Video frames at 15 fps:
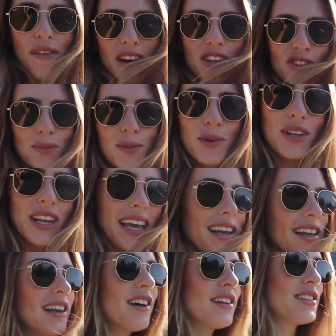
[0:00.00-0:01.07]
fresh
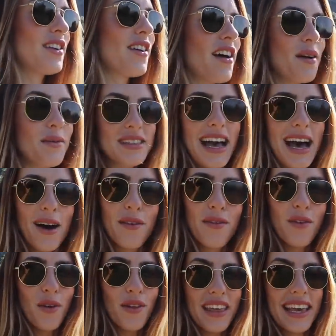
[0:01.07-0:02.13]
morning. Last night I was out
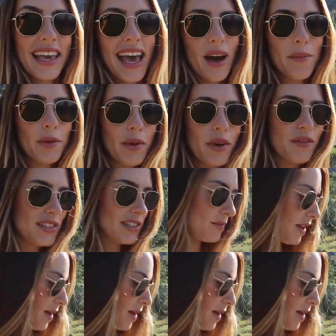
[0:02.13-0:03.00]
for the count. We went for some